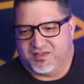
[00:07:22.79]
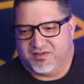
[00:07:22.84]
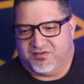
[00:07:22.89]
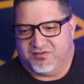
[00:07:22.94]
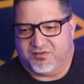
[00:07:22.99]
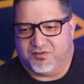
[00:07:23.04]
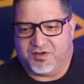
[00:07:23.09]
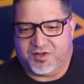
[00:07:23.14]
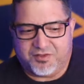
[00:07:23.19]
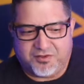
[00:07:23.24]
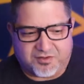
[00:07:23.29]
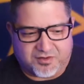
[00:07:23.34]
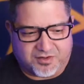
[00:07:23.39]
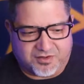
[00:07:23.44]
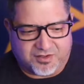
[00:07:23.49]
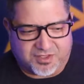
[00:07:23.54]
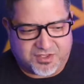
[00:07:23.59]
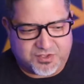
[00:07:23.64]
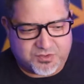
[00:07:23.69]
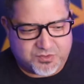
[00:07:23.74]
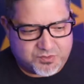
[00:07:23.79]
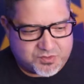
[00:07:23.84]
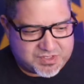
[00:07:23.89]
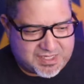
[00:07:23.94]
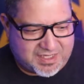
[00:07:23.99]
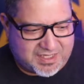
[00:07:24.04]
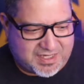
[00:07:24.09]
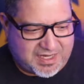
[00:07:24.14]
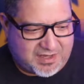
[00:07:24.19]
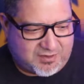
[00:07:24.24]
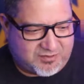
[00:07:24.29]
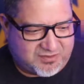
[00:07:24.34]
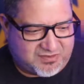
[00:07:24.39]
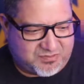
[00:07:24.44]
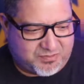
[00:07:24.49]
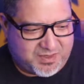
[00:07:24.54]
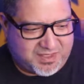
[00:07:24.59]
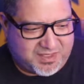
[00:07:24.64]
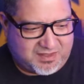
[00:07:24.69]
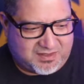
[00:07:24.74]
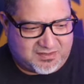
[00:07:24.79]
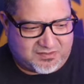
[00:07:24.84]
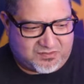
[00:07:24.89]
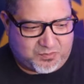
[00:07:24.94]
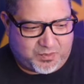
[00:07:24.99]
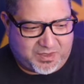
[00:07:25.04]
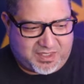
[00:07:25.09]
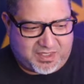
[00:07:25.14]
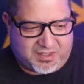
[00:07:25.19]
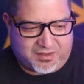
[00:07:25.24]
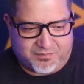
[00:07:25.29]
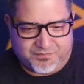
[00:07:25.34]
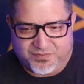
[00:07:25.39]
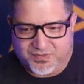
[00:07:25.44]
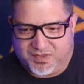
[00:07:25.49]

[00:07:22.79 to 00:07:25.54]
So another huge announcement this week